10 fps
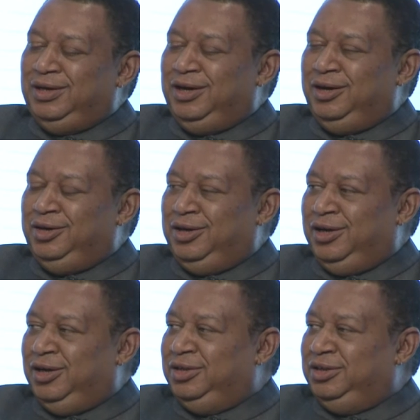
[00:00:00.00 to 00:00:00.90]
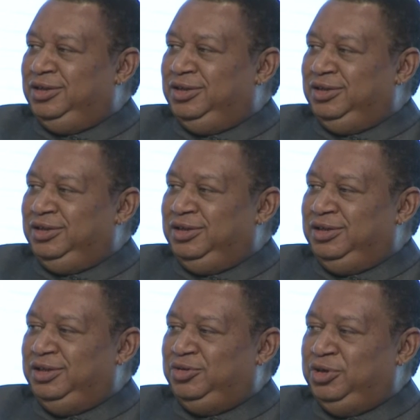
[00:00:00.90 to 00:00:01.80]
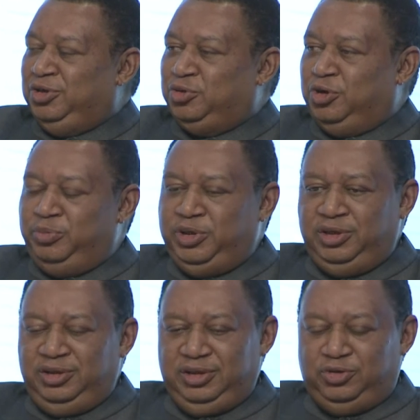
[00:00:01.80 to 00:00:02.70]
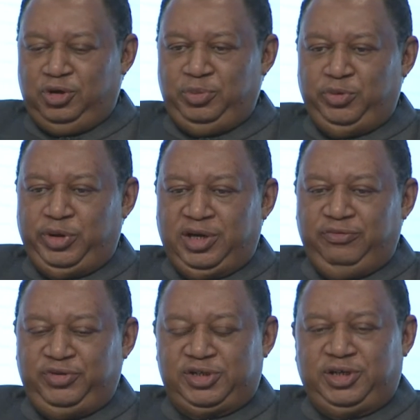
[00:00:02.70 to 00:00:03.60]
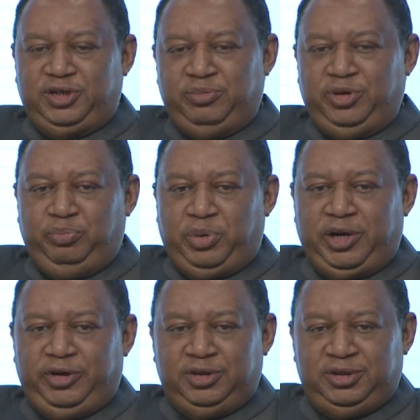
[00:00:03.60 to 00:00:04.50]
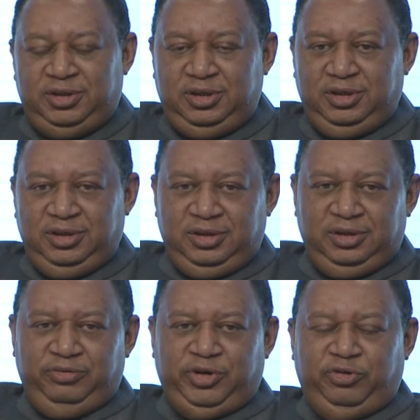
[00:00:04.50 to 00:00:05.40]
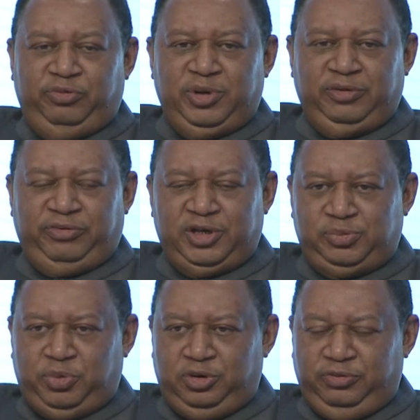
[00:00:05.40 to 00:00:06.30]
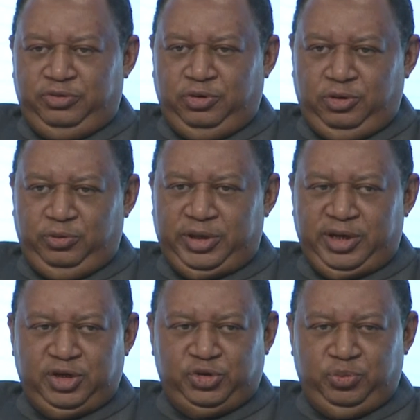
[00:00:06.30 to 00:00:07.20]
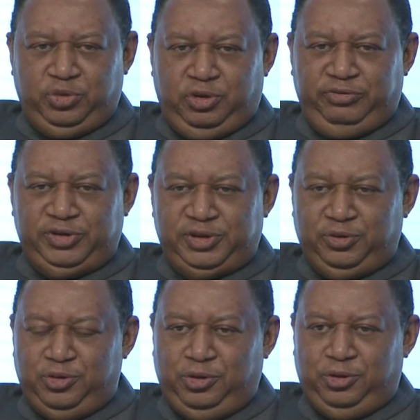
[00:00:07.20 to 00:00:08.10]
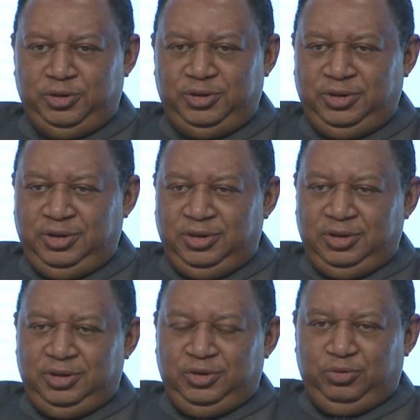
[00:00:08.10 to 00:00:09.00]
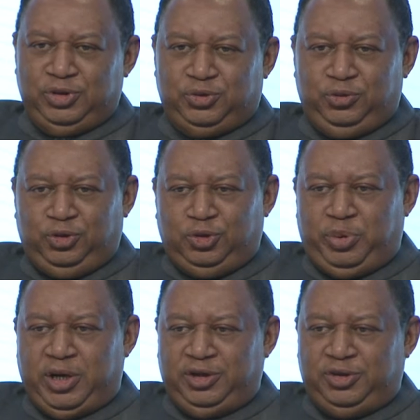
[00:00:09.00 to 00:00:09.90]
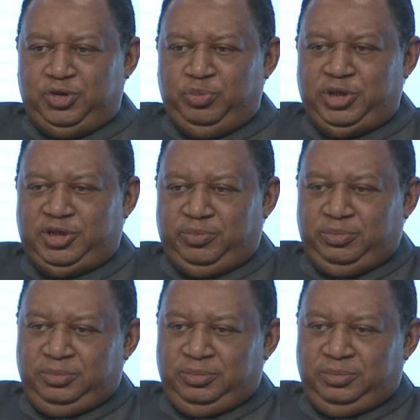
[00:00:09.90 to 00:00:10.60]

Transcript: And he told me when I visited him in Paris, one of my first port of call when I assumed office in August was to go to Paris to meet him,